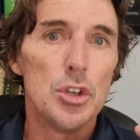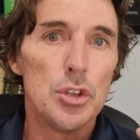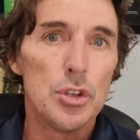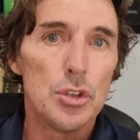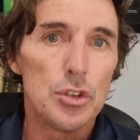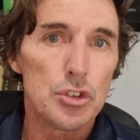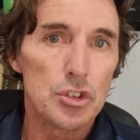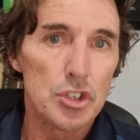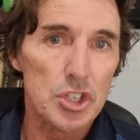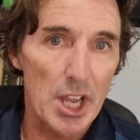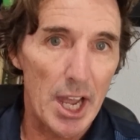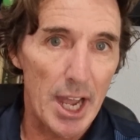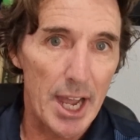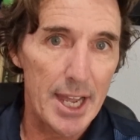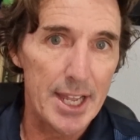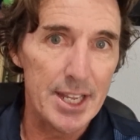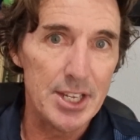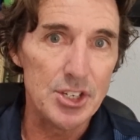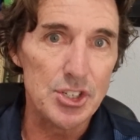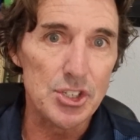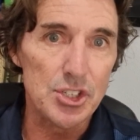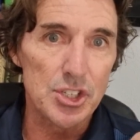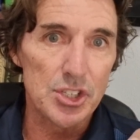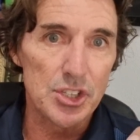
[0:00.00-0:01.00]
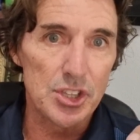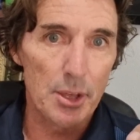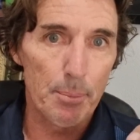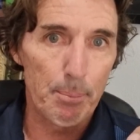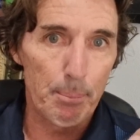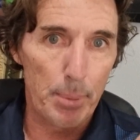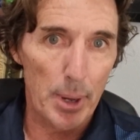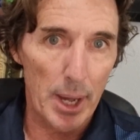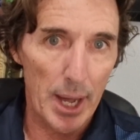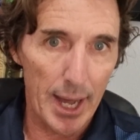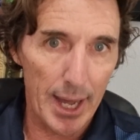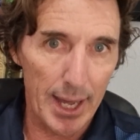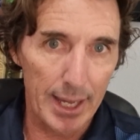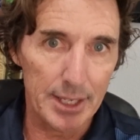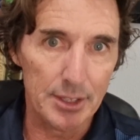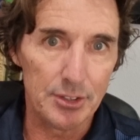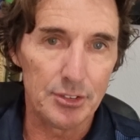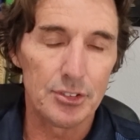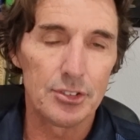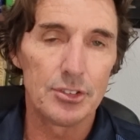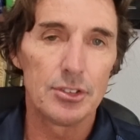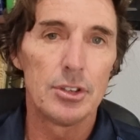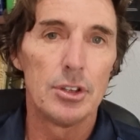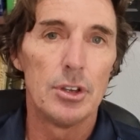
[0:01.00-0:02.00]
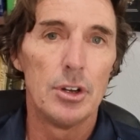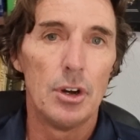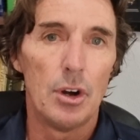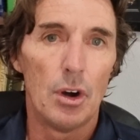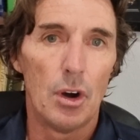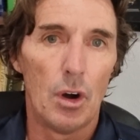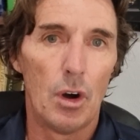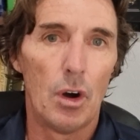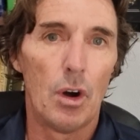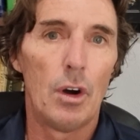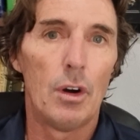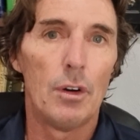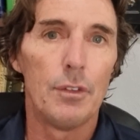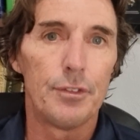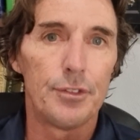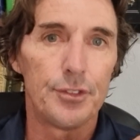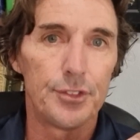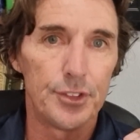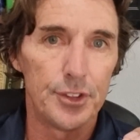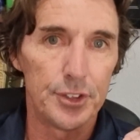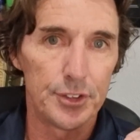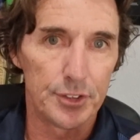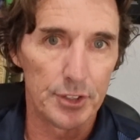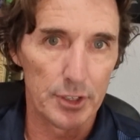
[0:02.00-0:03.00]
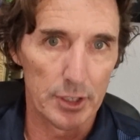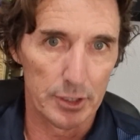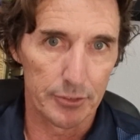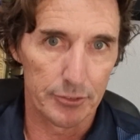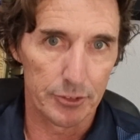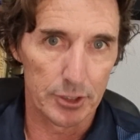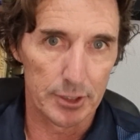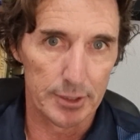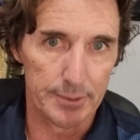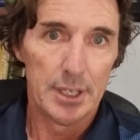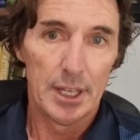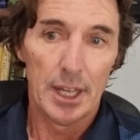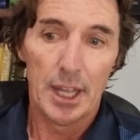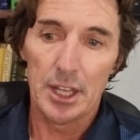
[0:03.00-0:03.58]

change the pace of the delivery?